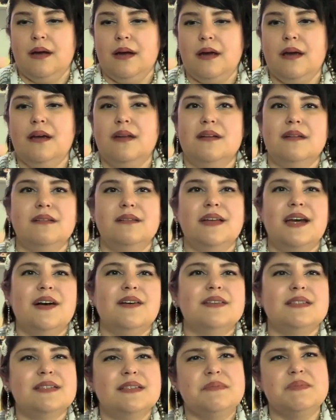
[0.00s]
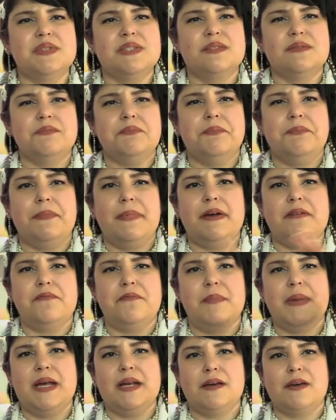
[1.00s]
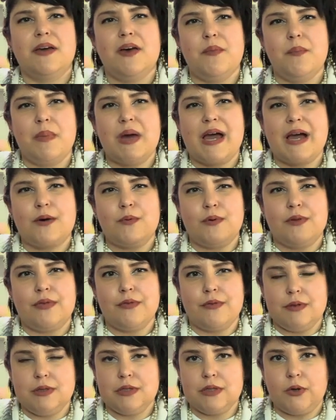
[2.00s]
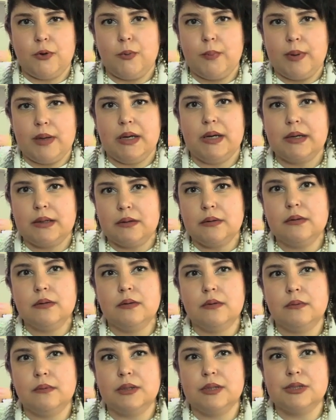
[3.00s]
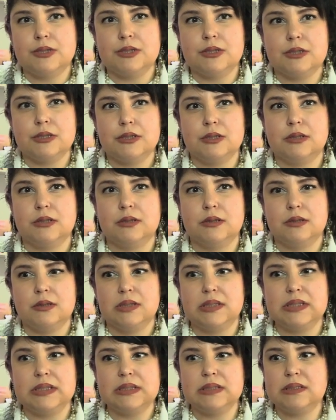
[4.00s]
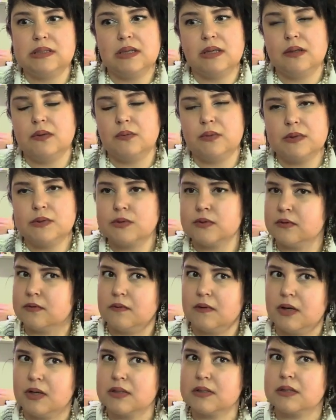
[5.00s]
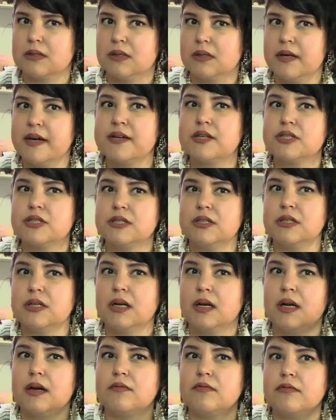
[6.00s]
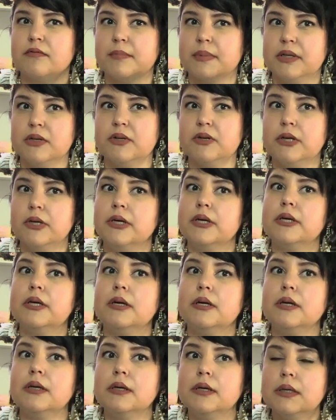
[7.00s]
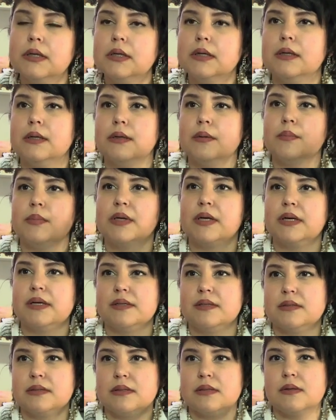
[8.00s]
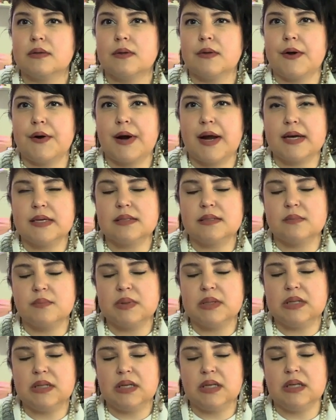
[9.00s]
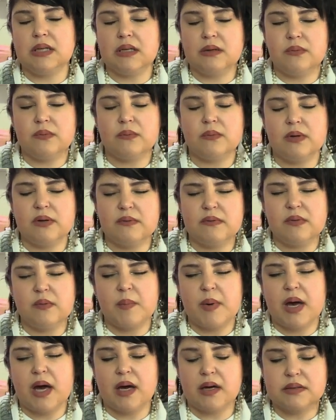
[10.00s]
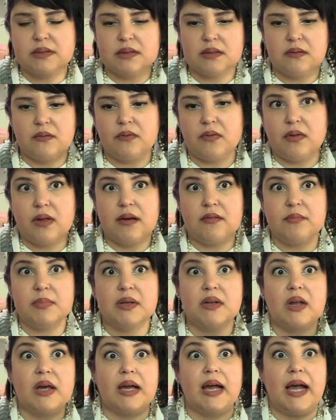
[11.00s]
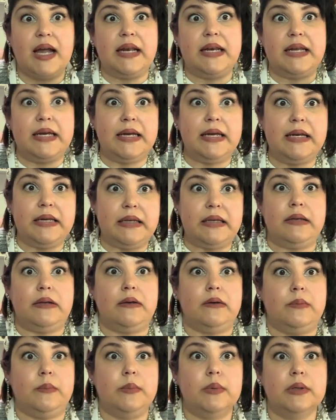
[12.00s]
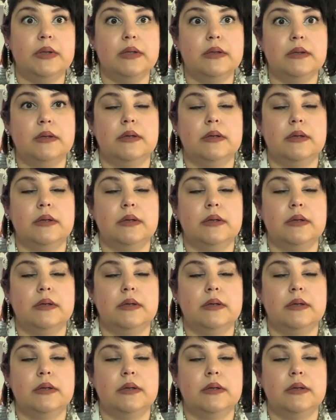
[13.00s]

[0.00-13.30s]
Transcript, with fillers: And now it seems to have made a comeback with the tote bag, which he's done a Wizard of Oz collection, and I've been good because there hasn't been any one of the bags that I've, I've been like, I need it. But